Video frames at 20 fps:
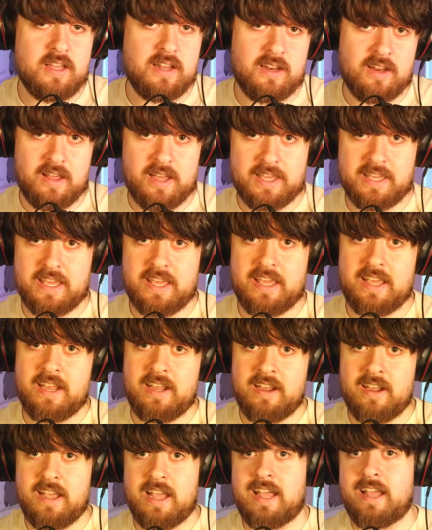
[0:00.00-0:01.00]

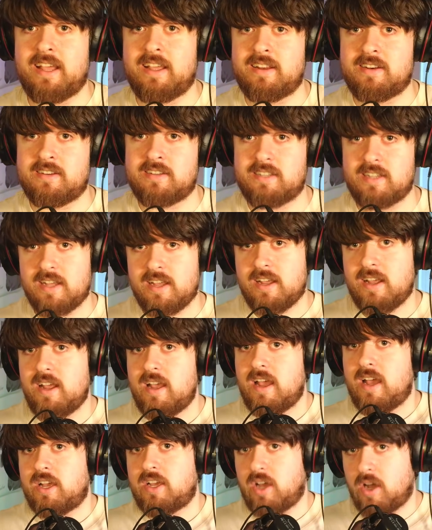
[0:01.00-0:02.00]
liking and
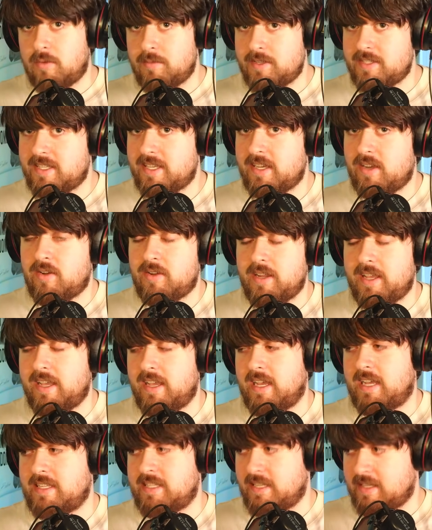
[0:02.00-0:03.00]
commenting on it,
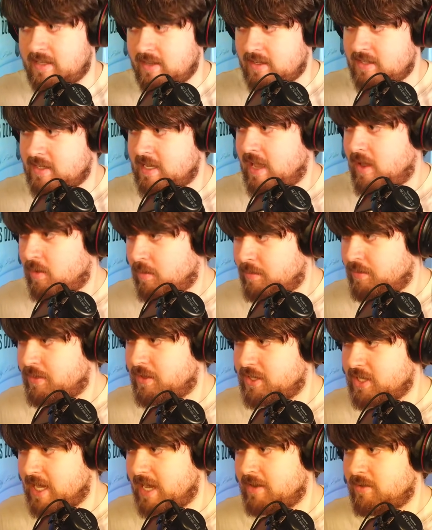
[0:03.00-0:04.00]
as it does help the
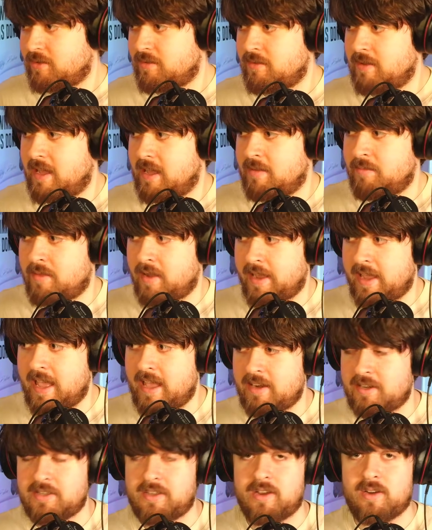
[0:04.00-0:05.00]
channel, and my
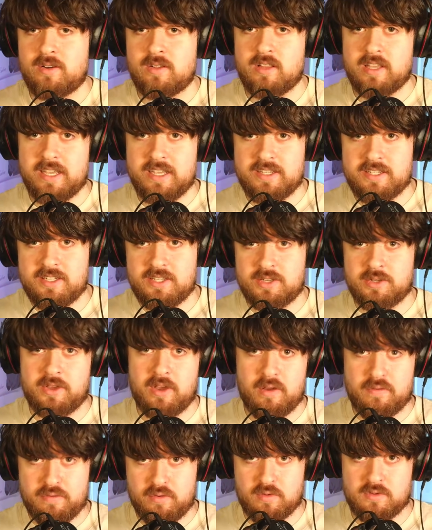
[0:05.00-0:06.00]
end goal is to
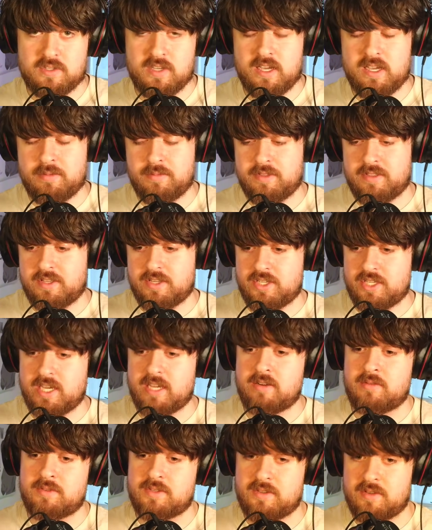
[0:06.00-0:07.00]
go full-time with this
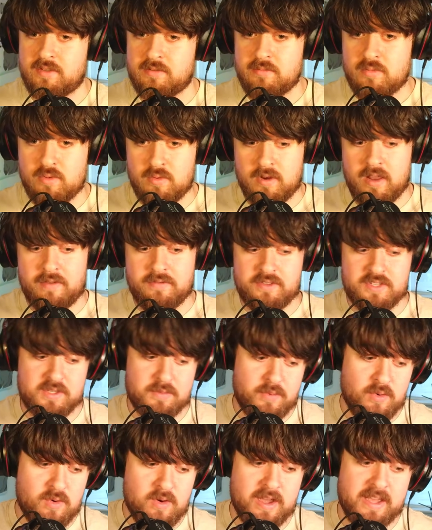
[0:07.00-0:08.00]
channel. So the more love and
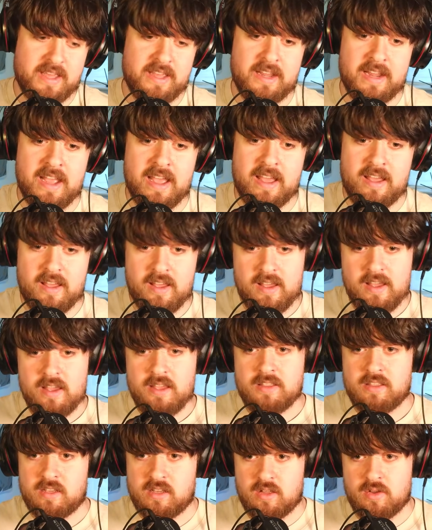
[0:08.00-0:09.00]
support I can get,
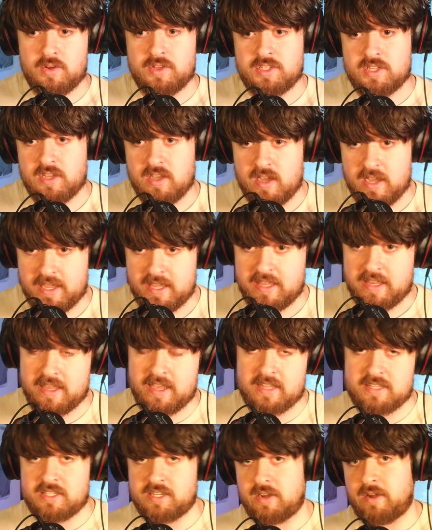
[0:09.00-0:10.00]
the closer I can
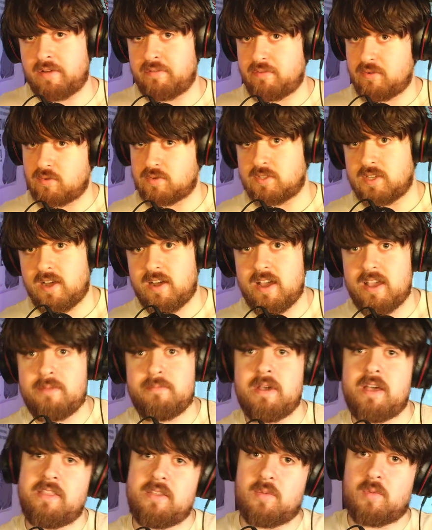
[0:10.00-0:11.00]
get to going full-time.
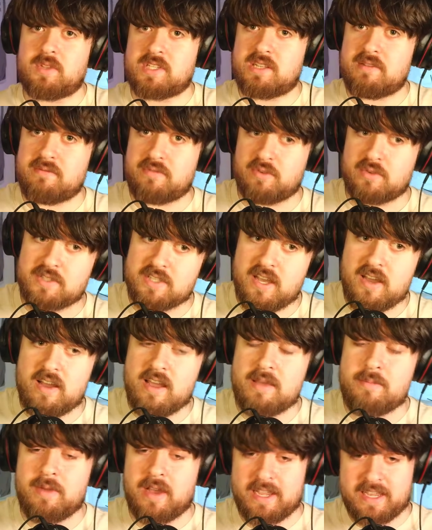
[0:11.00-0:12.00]
And then once I'm
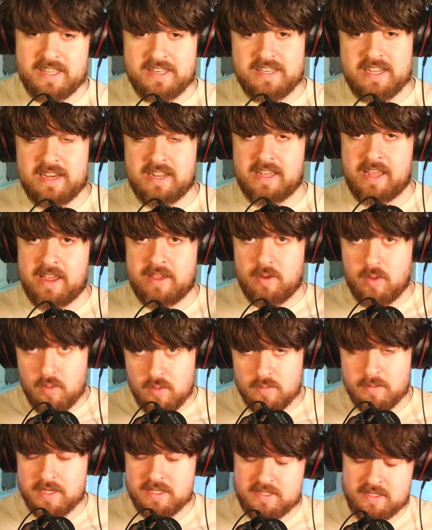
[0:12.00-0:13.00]
full-time, I can dedicate
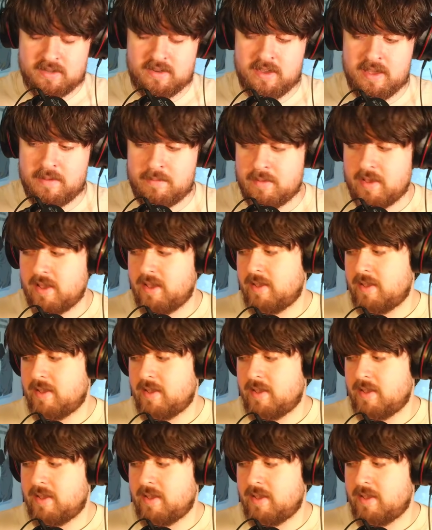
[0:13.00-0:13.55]
all my time